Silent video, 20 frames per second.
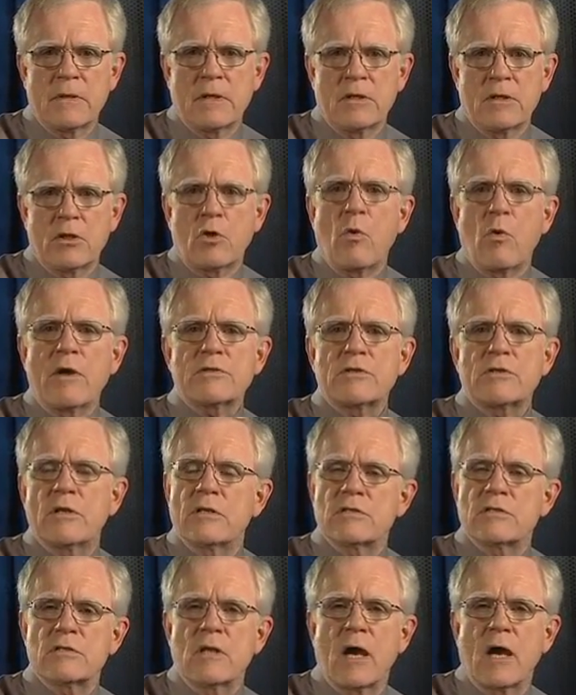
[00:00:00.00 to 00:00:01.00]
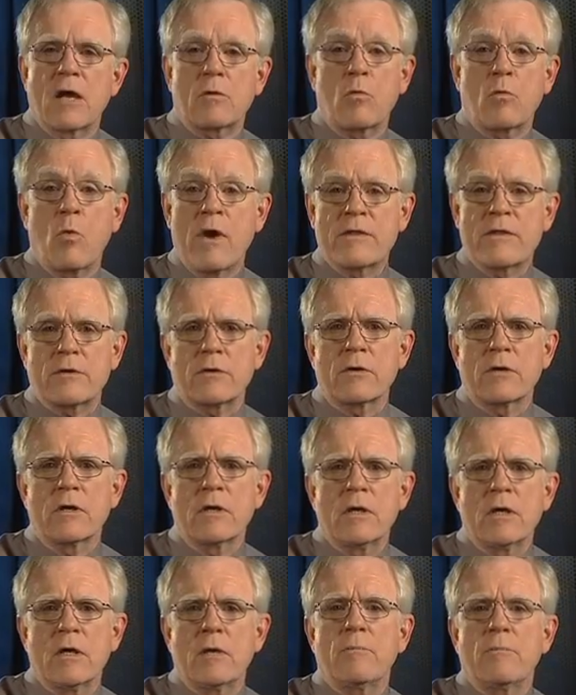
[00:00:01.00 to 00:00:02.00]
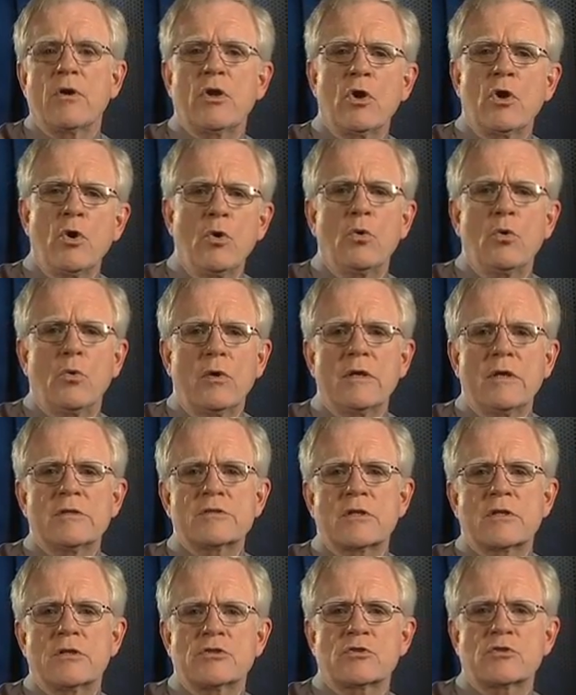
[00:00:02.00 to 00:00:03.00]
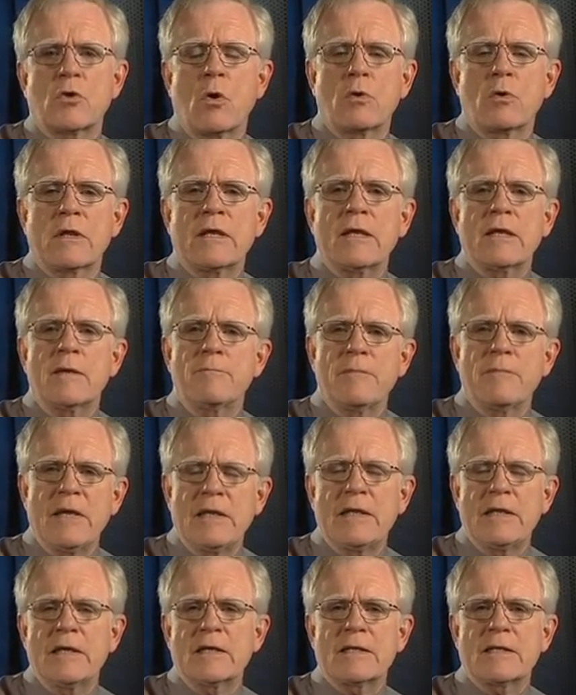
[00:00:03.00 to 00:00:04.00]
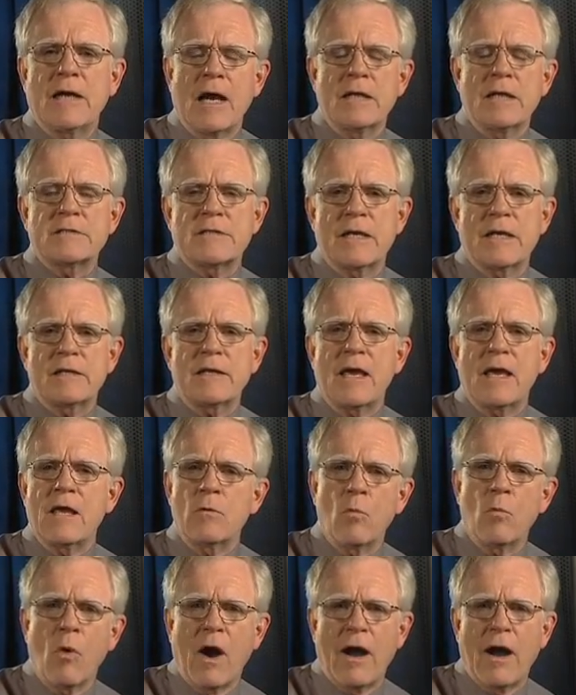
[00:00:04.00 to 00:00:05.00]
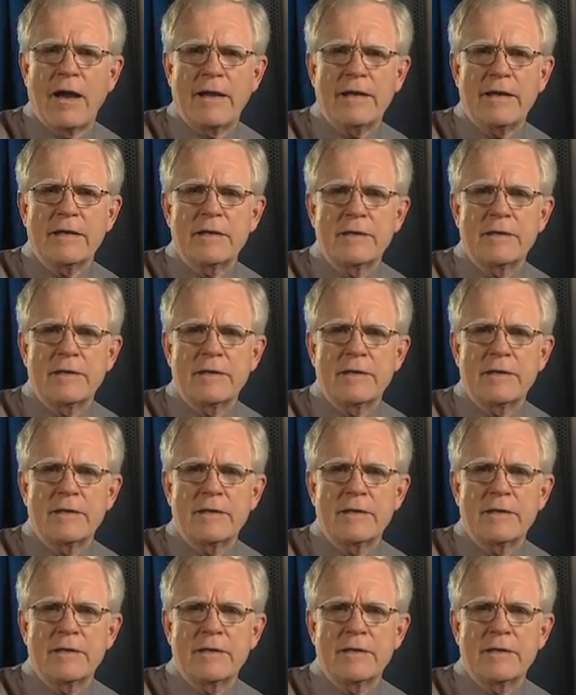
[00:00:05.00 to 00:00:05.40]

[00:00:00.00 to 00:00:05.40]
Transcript: The question is not whether, but who is controlling media content and why.